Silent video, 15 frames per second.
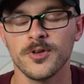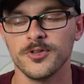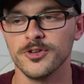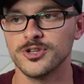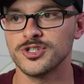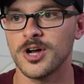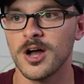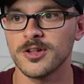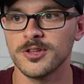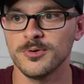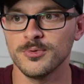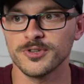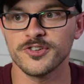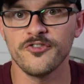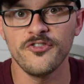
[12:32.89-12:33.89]
The chocolate
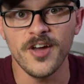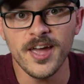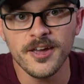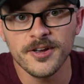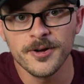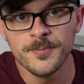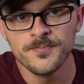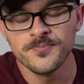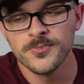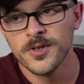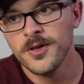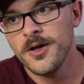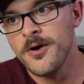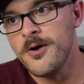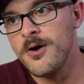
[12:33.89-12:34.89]
was fake.
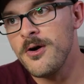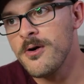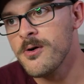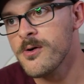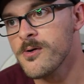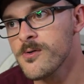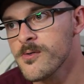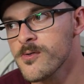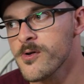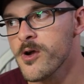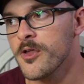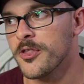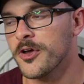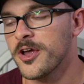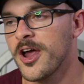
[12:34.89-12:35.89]

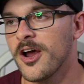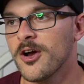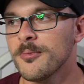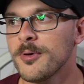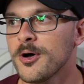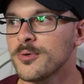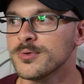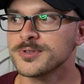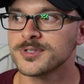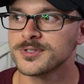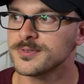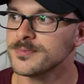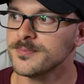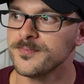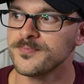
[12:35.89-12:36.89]
The caramel
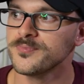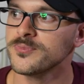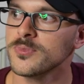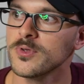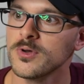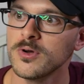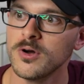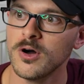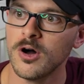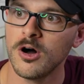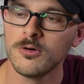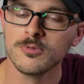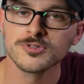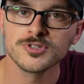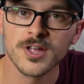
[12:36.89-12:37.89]
was
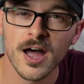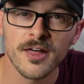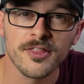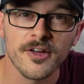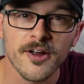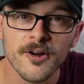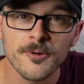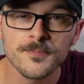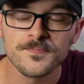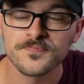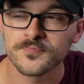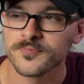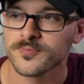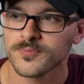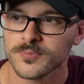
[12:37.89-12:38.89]
almost not there.
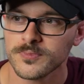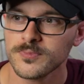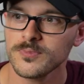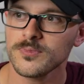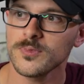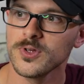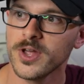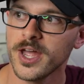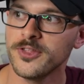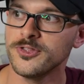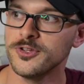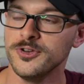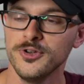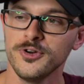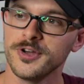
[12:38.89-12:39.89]
And
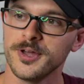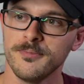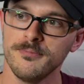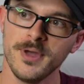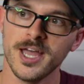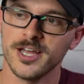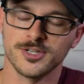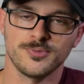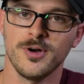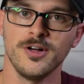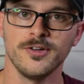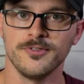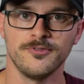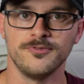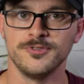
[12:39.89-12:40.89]
the nougat may as
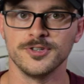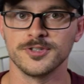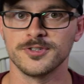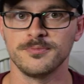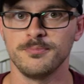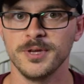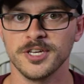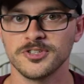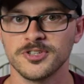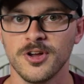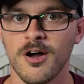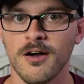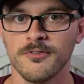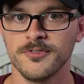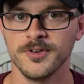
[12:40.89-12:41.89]
well have just pissed
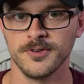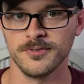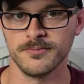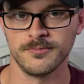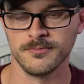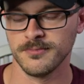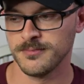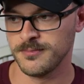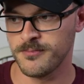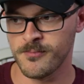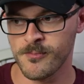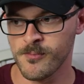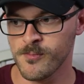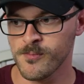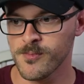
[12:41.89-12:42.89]
off and
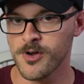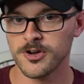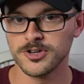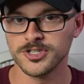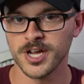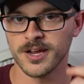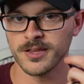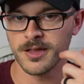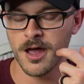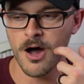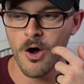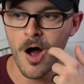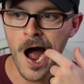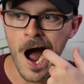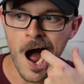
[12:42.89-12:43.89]
checked
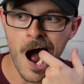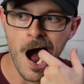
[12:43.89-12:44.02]
out.